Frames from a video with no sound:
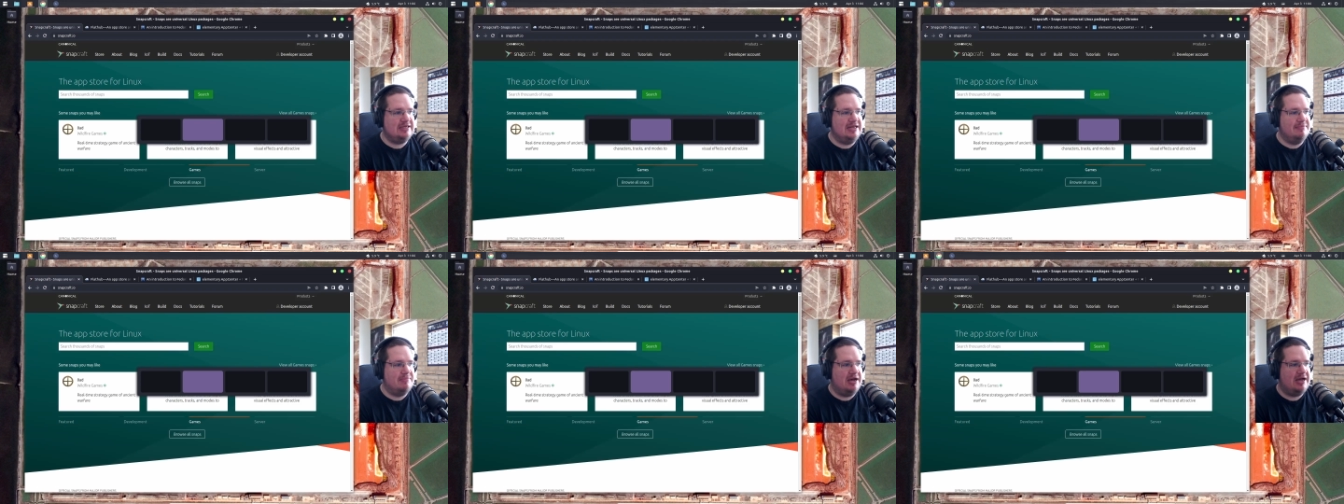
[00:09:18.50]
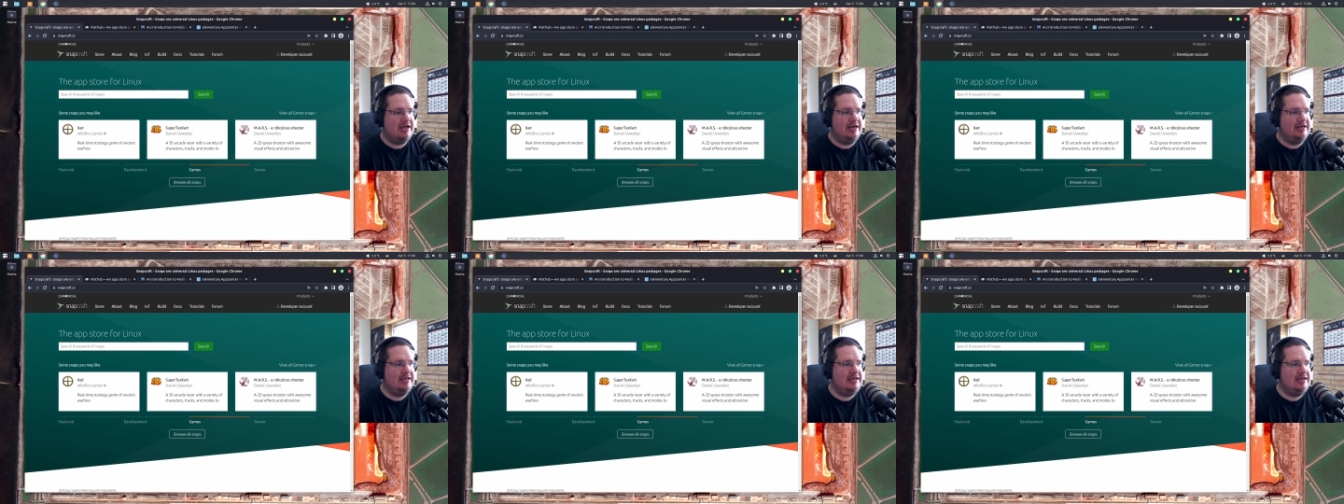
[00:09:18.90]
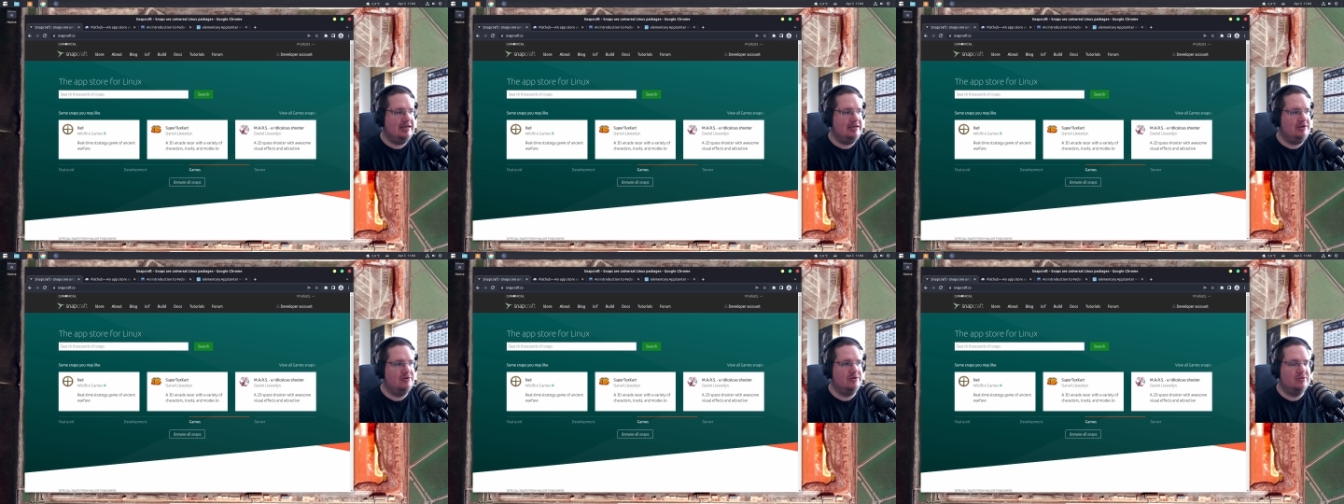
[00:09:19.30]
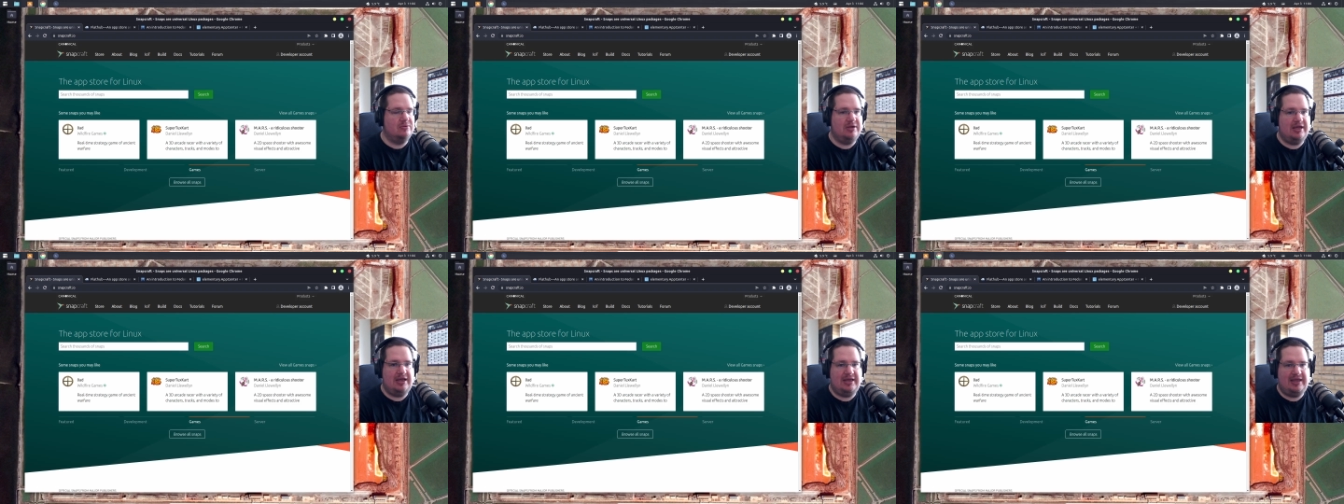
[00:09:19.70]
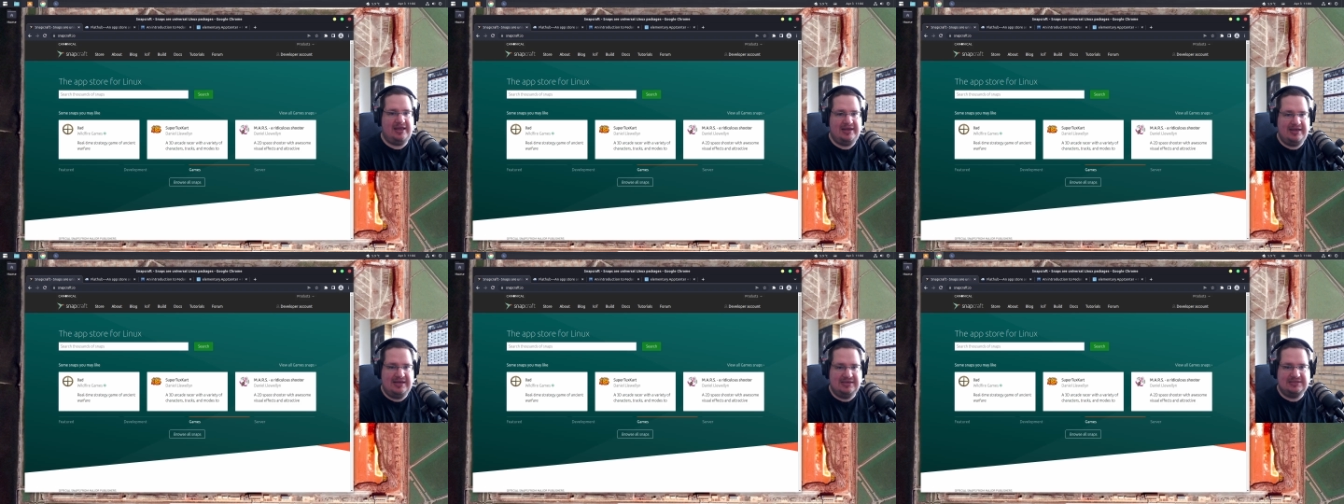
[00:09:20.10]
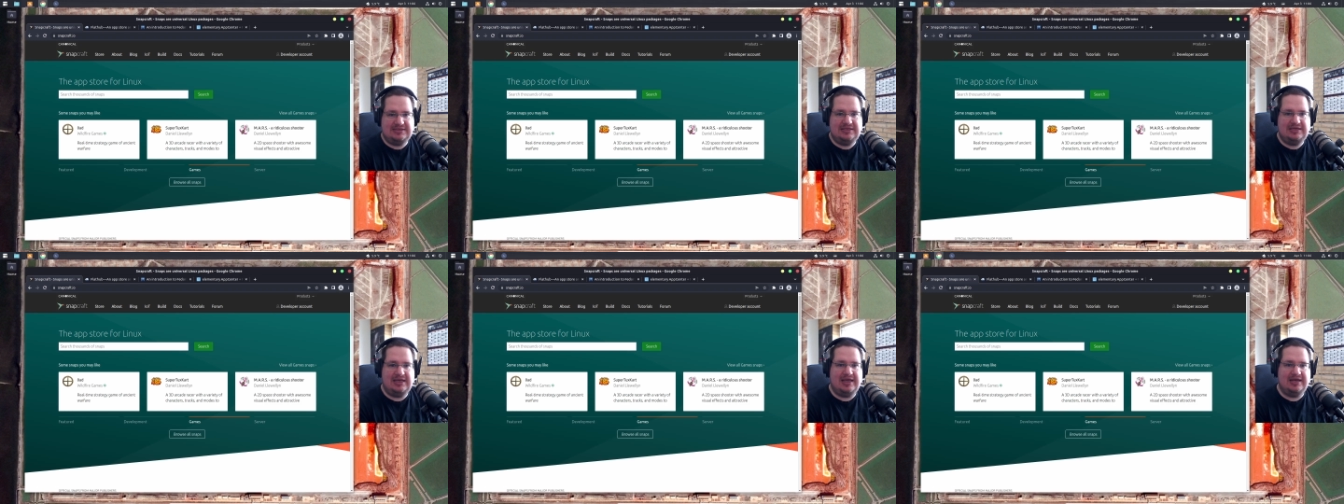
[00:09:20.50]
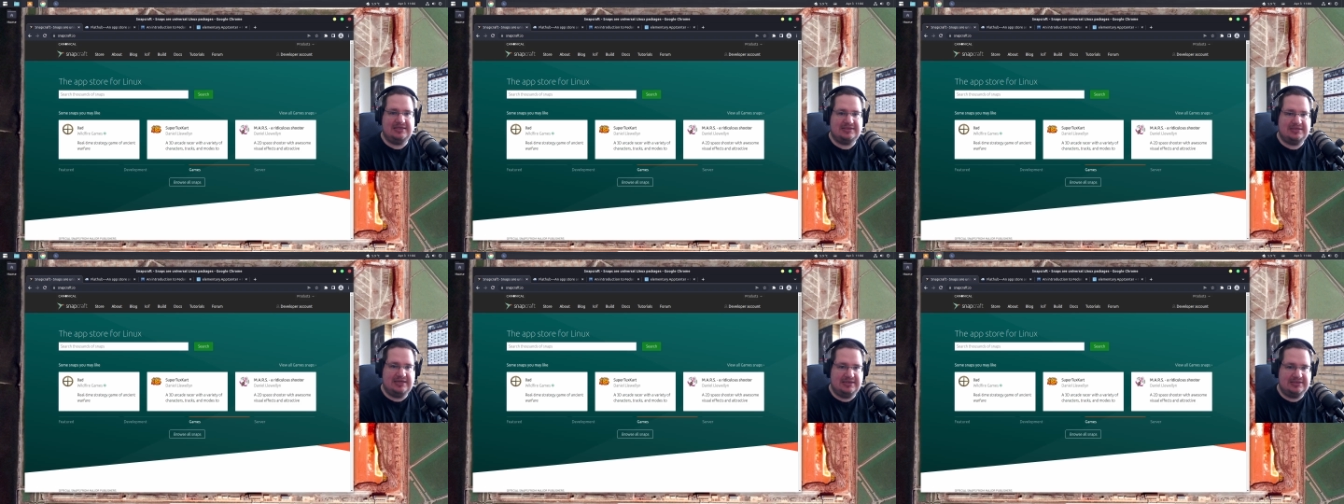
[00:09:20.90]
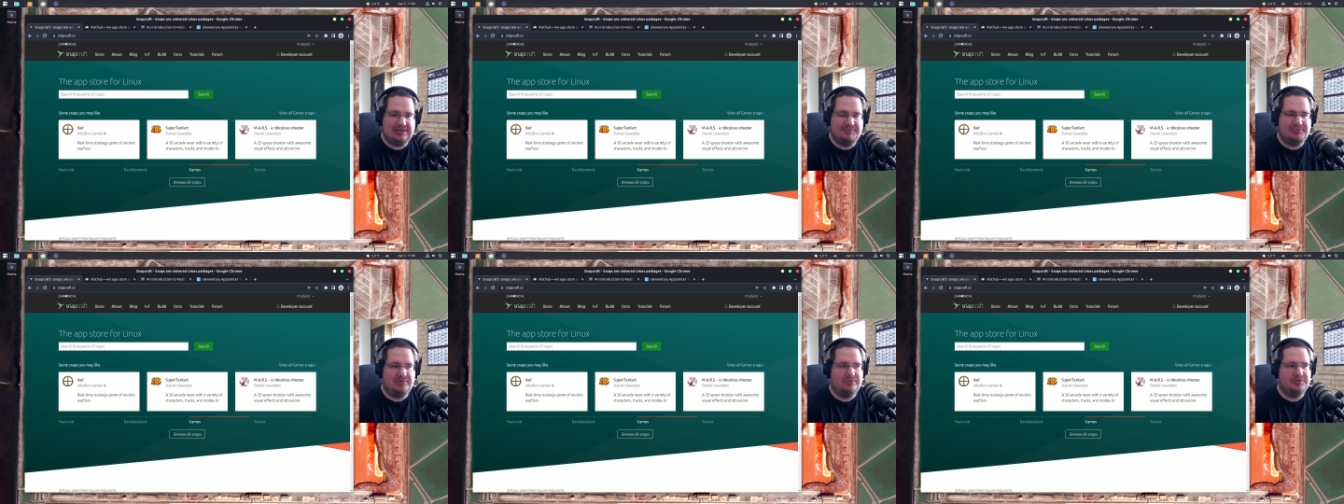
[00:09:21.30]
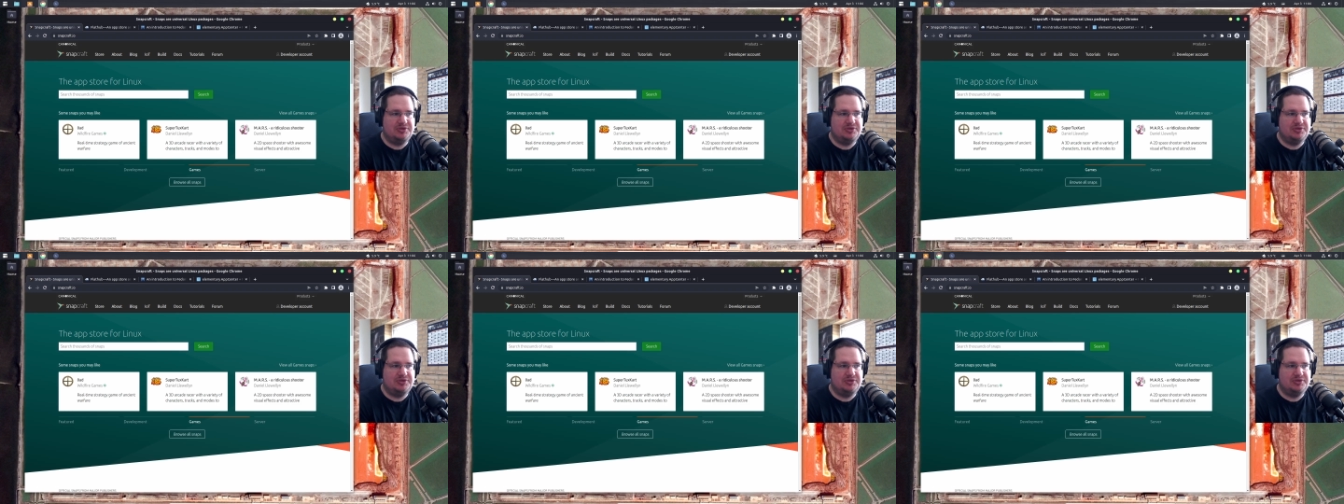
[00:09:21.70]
in mind here, you know, easy accessible